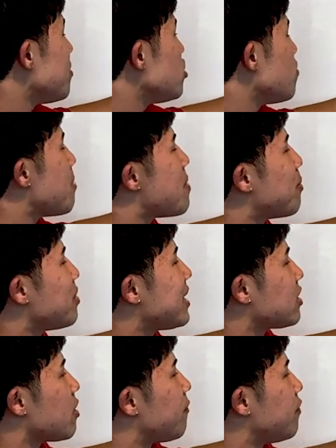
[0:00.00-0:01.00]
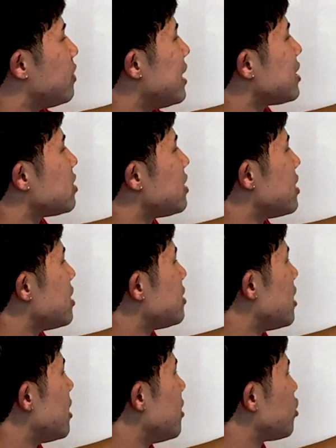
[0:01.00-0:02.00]
you might be able to get
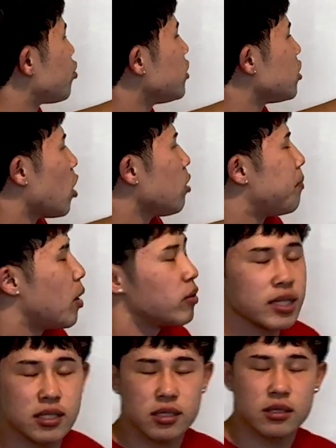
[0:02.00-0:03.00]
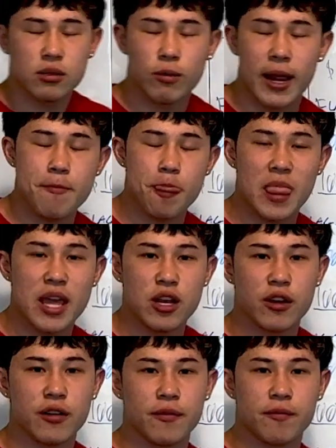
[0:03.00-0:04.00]
the $300 bonus, right, in
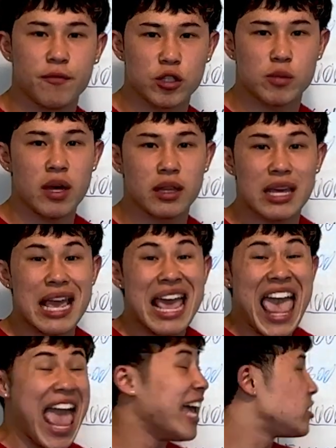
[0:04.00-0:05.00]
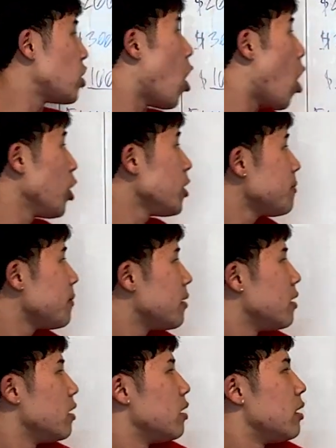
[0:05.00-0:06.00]
your first month. It's hard
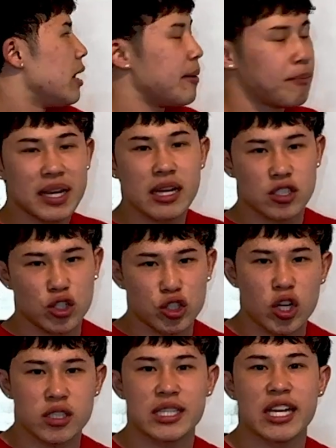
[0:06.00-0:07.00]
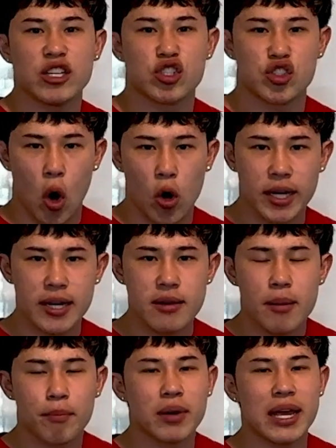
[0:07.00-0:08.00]
because you're just getting started,
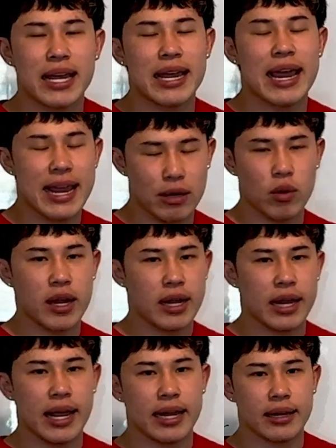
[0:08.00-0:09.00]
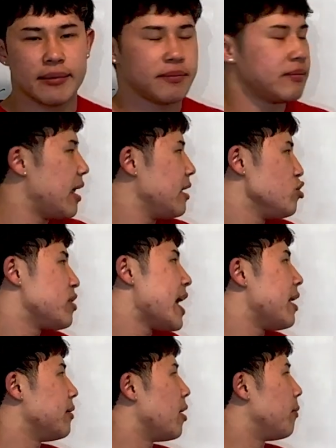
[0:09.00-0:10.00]
but you
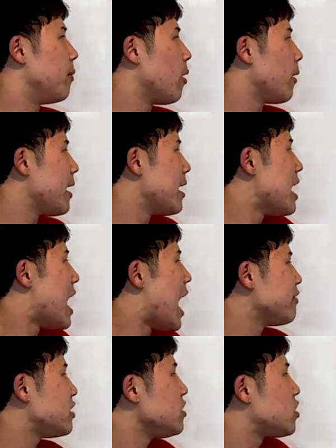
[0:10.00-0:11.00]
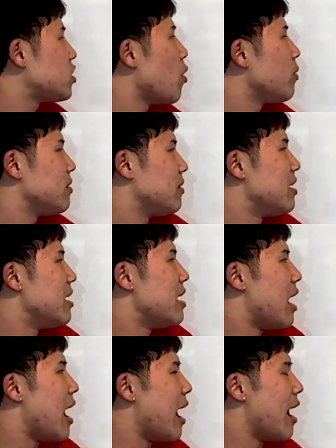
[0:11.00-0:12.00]
can. All right, I've seen someone.
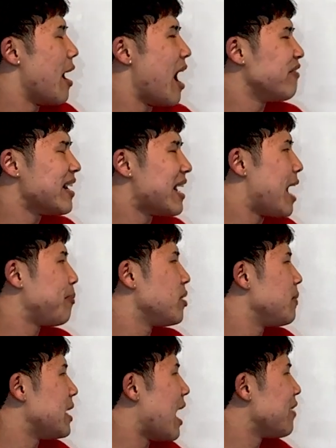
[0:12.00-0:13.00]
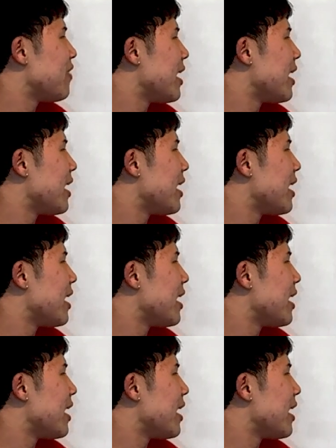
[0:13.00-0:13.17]
I've had it happen to me. I've